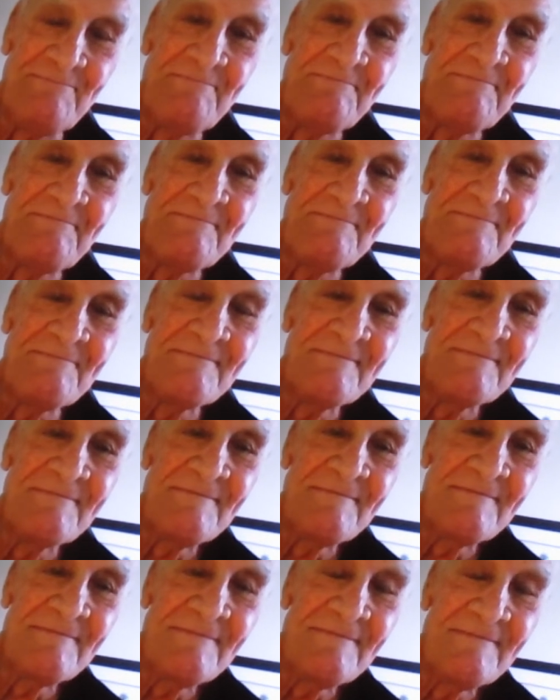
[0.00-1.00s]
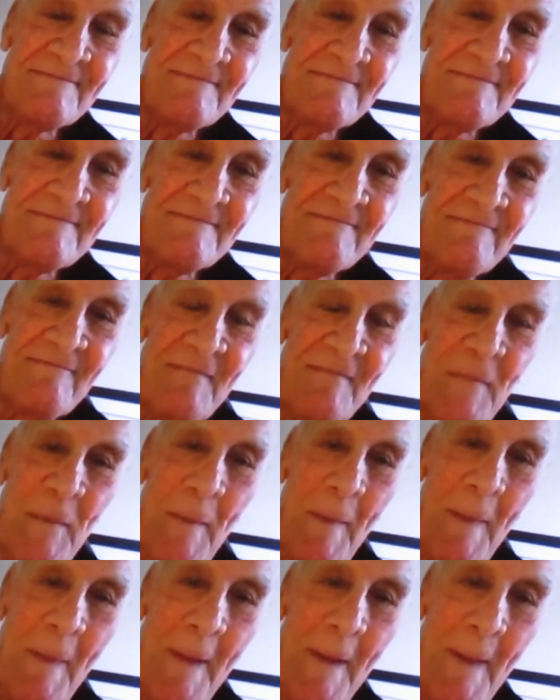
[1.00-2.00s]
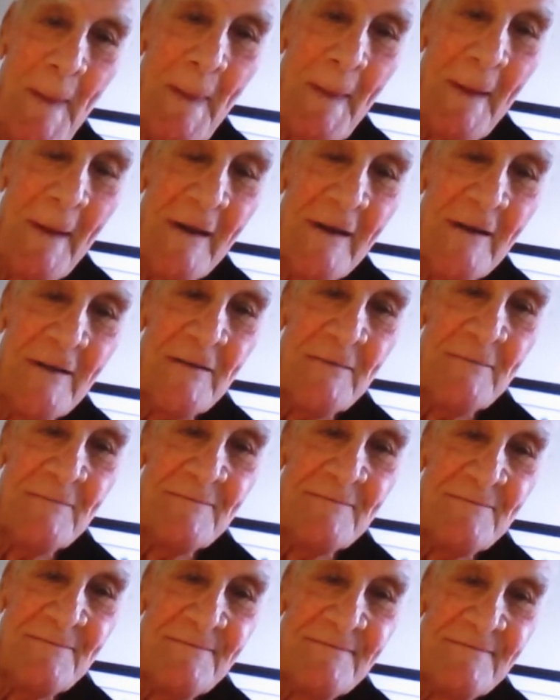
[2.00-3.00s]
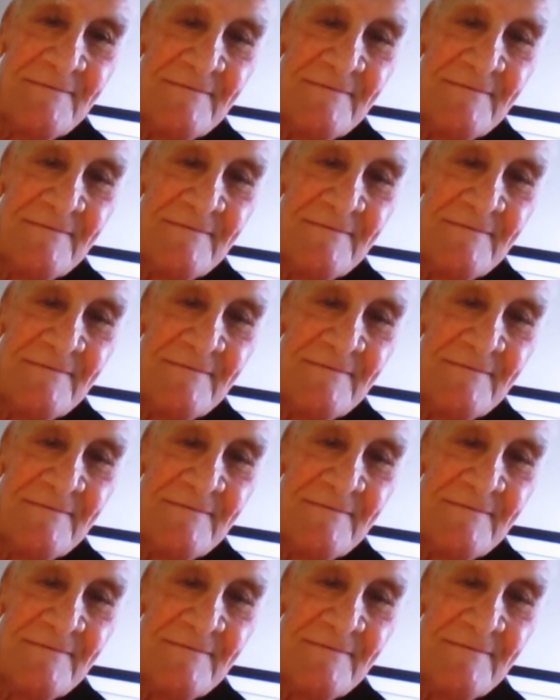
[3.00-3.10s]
Yeah, and all ages. But what I want to do, kind of,